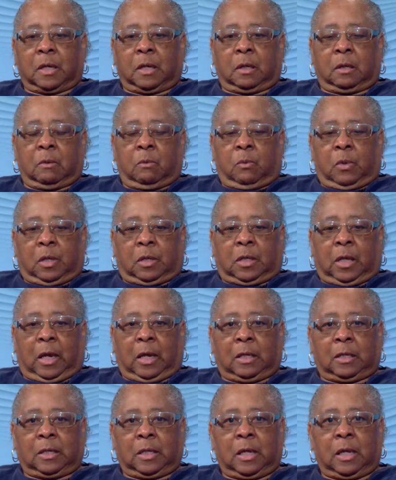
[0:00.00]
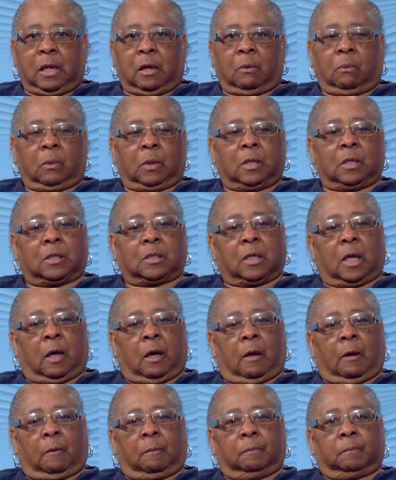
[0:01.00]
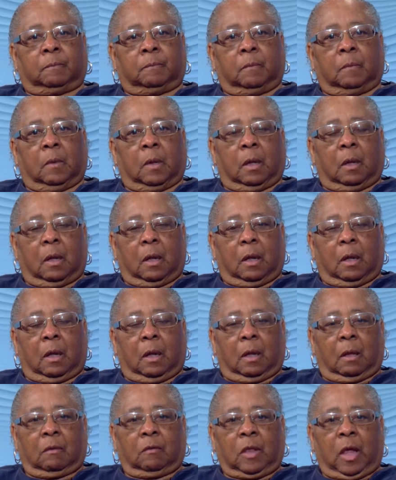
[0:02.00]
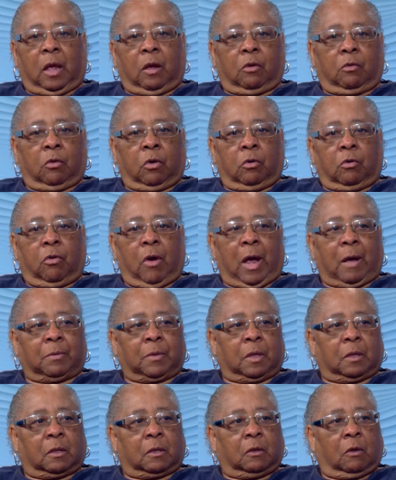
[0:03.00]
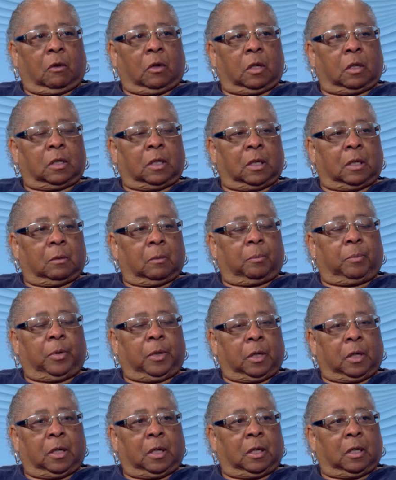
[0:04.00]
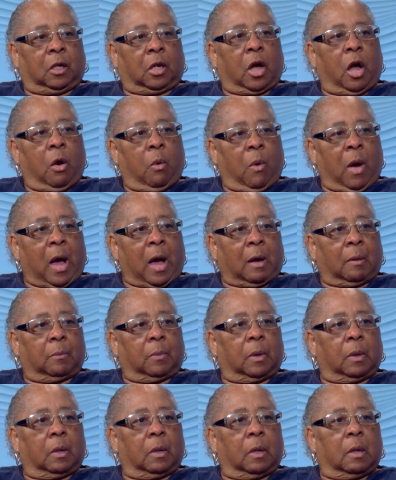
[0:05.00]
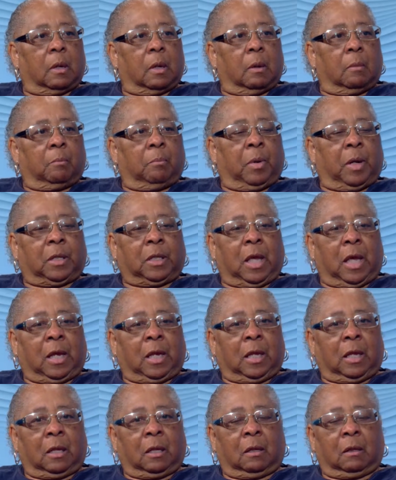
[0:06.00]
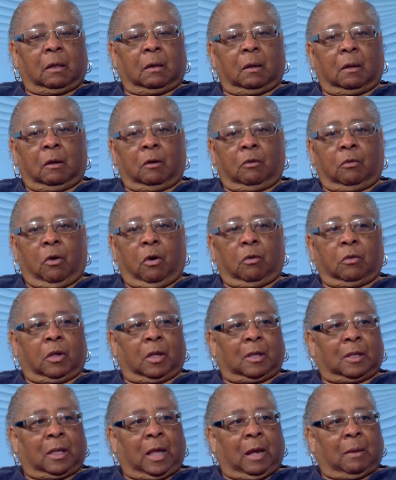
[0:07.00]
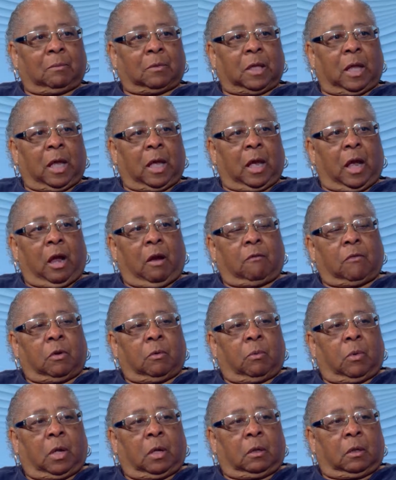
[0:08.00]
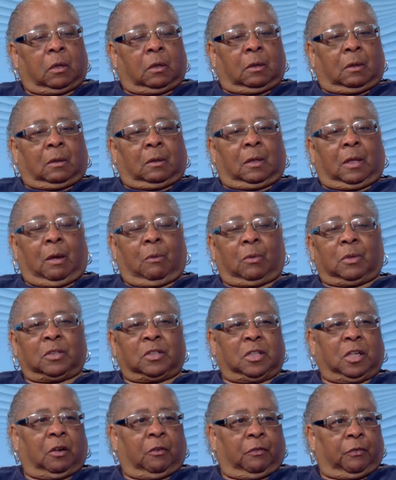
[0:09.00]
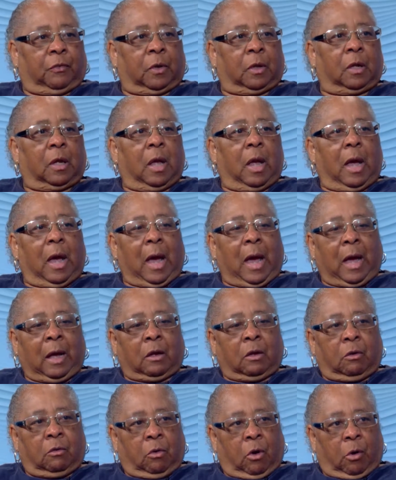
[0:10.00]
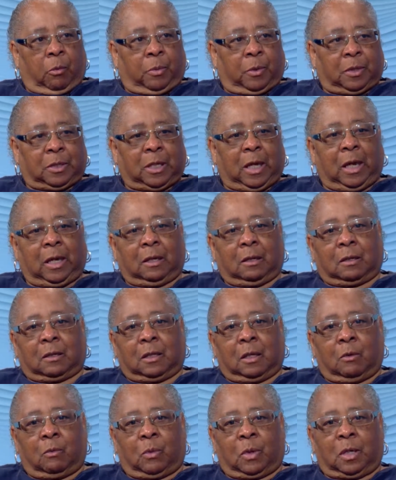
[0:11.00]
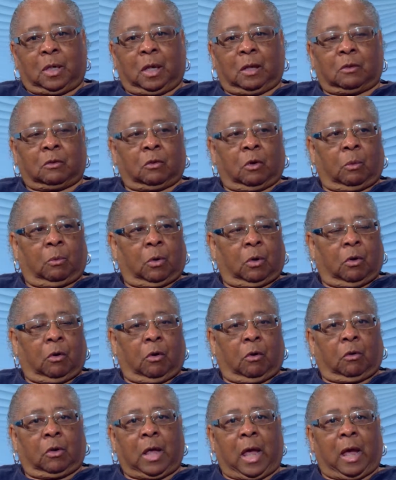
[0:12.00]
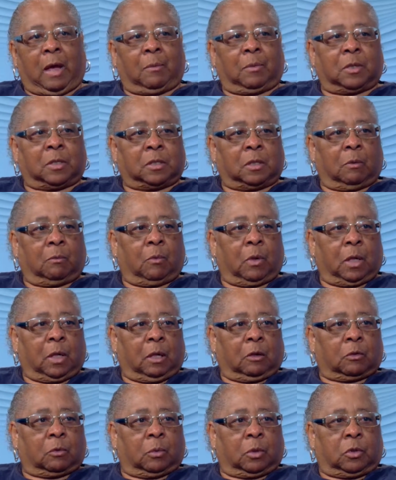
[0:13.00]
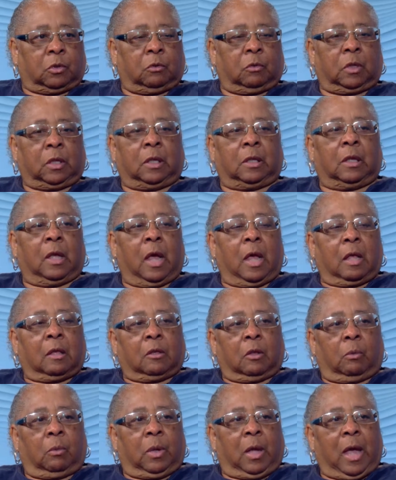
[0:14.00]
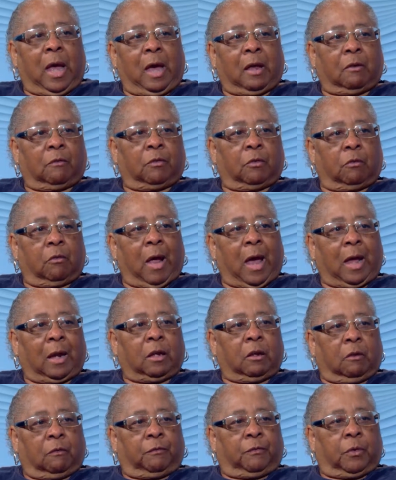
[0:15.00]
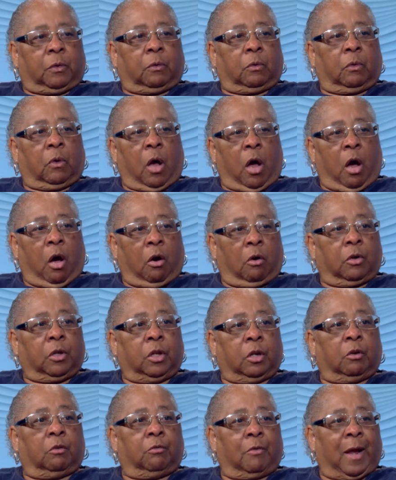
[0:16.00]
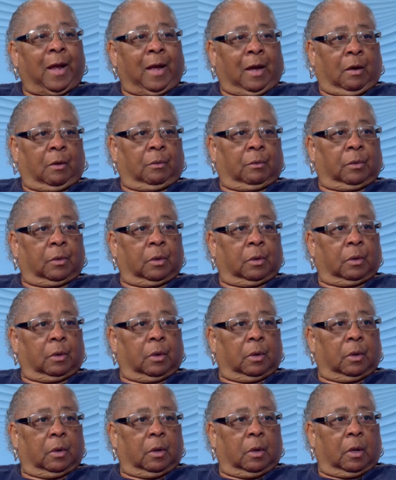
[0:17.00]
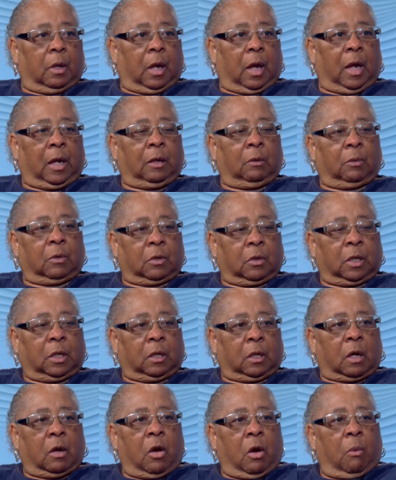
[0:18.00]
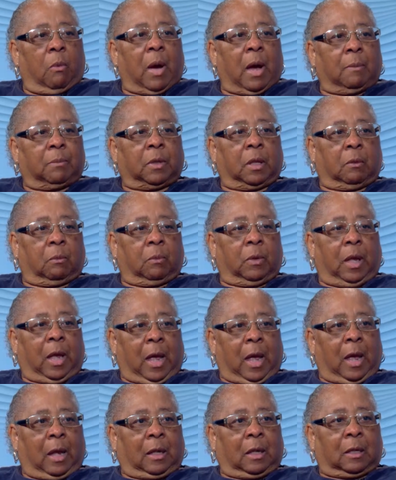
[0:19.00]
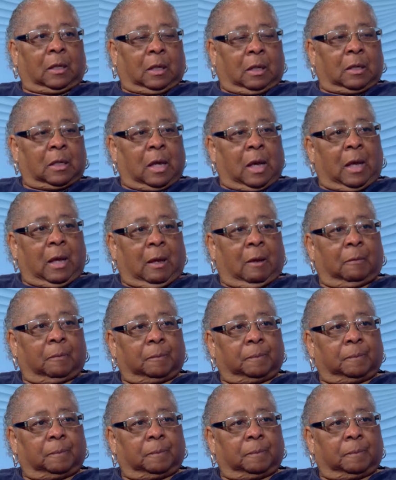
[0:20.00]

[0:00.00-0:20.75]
And what they did was they grew crops and sold it and put it in the co-op. But they didn't grow the same thing. Everyone, there was different. I could grow potatoes. Someone next door would grow cabbage. Someone else would do this. So we had a variety of food all year round. And it was in the co-op that we had at the time.